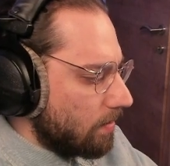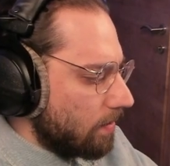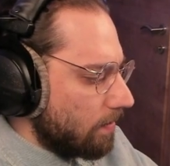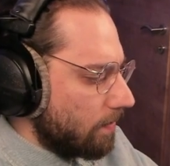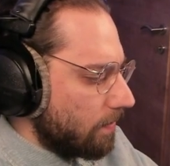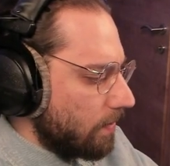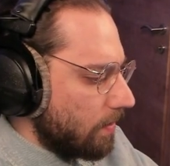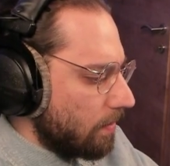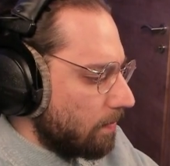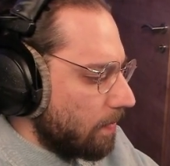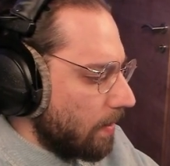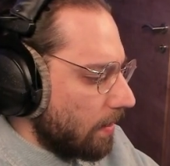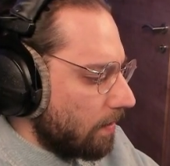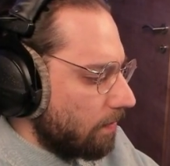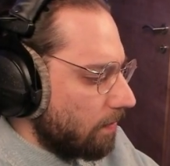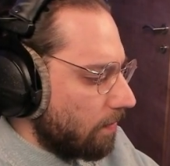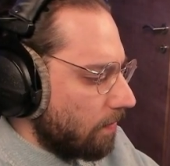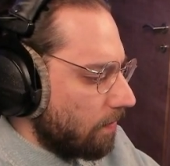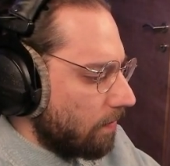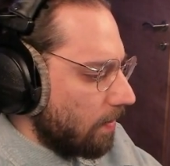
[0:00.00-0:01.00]
the feedback
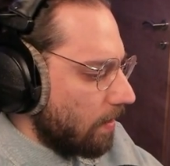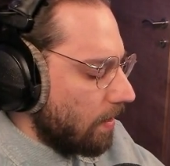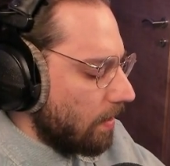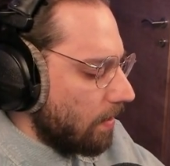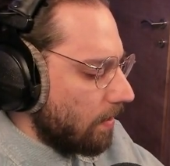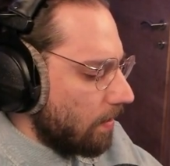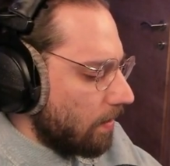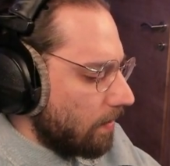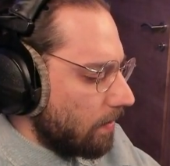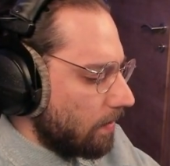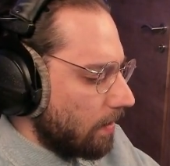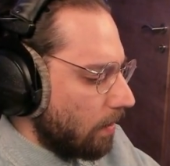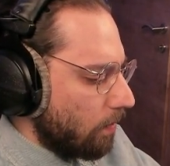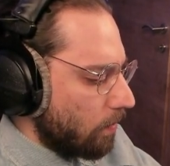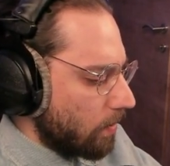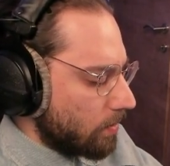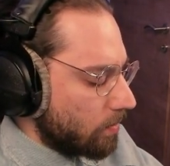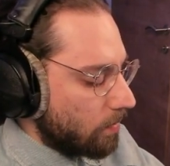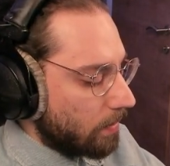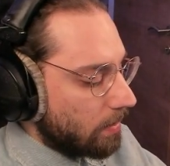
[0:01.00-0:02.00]
that
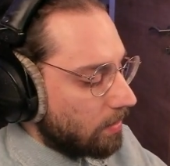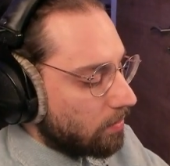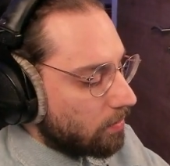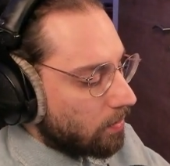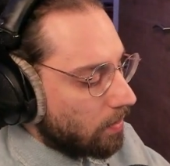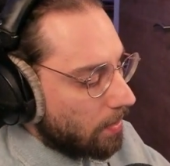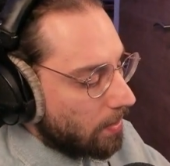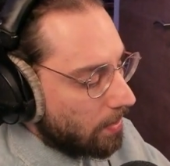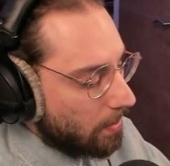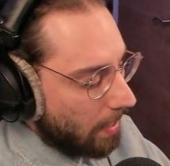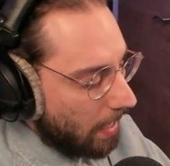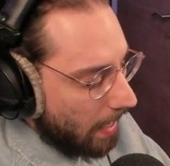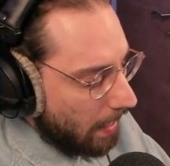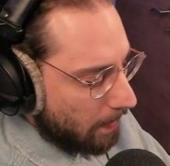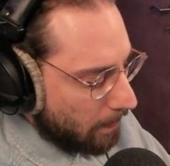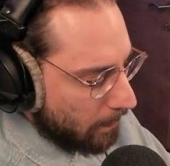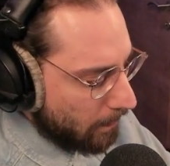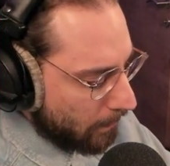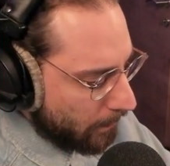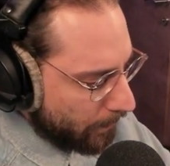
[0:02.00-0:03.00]
was written to
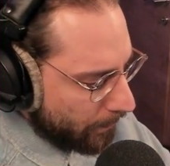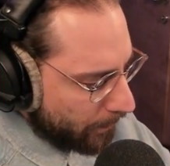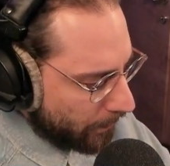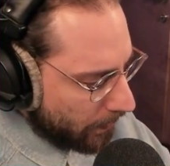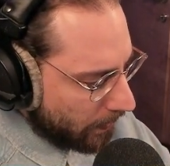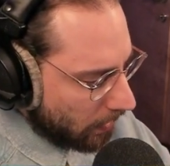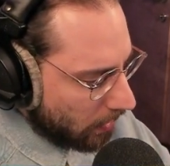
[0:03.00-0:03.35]
them